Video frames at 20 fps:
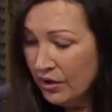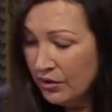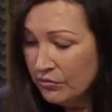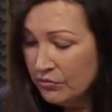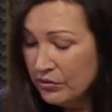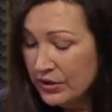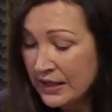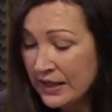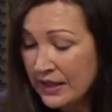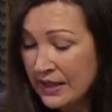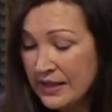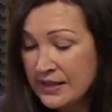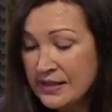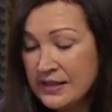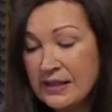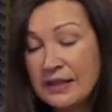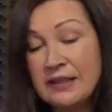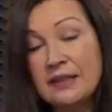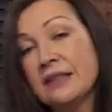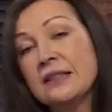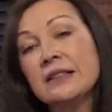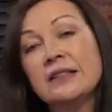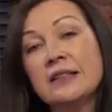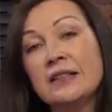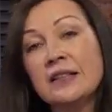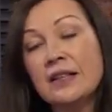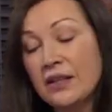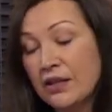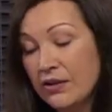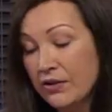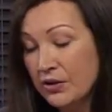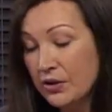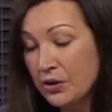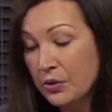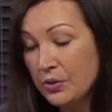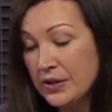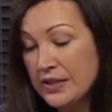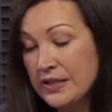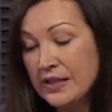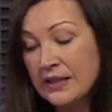realising that
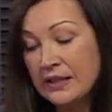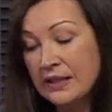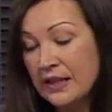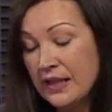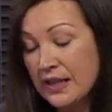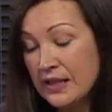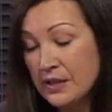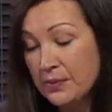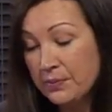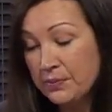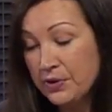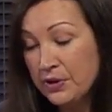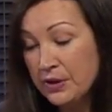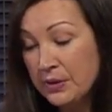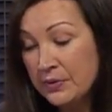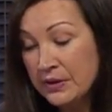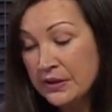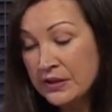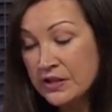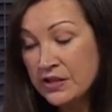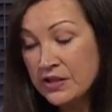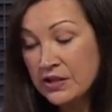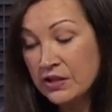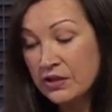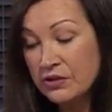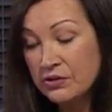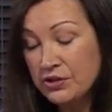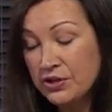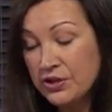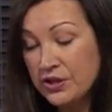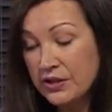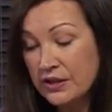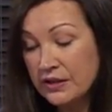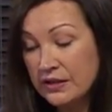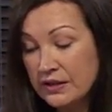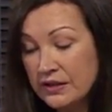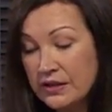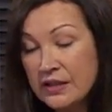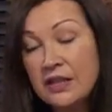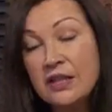quitting it is a permanent solution
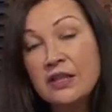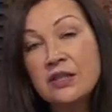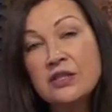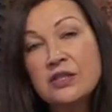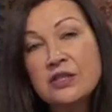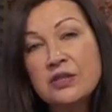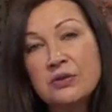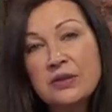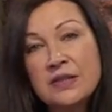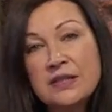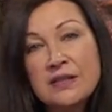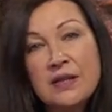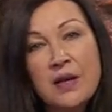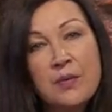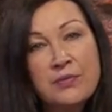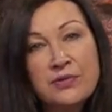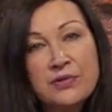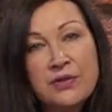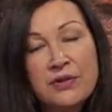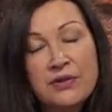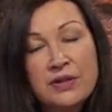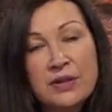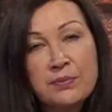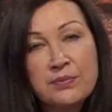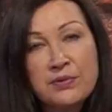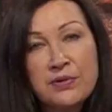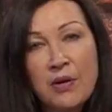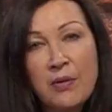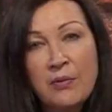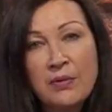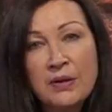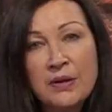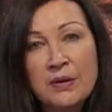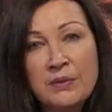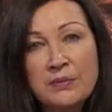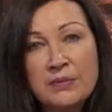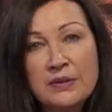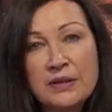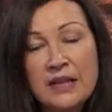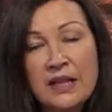to a temporary
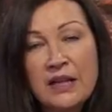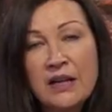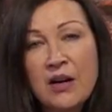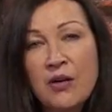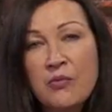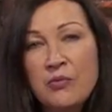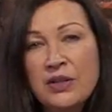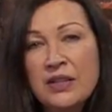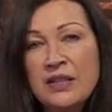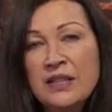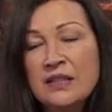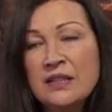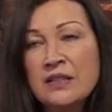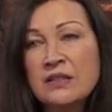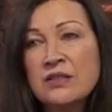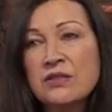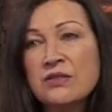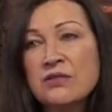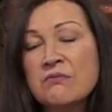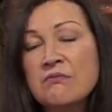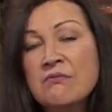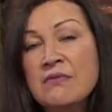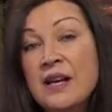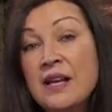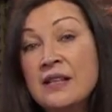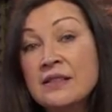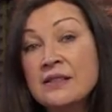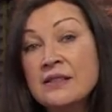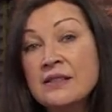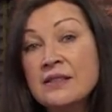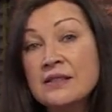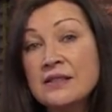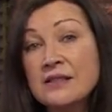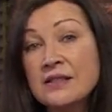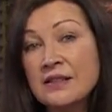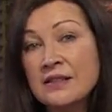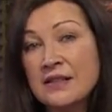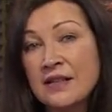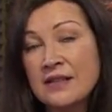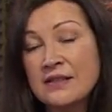problem. And we needed tremendous
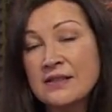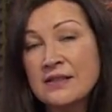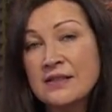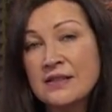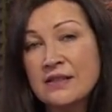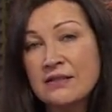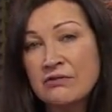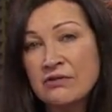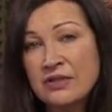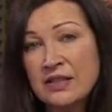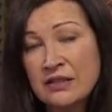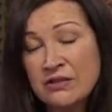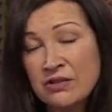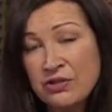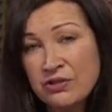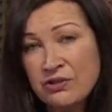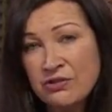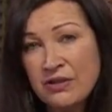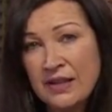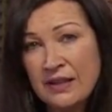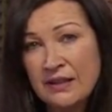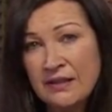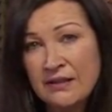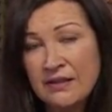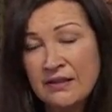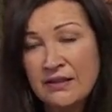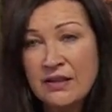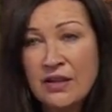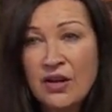tenacity, real strength,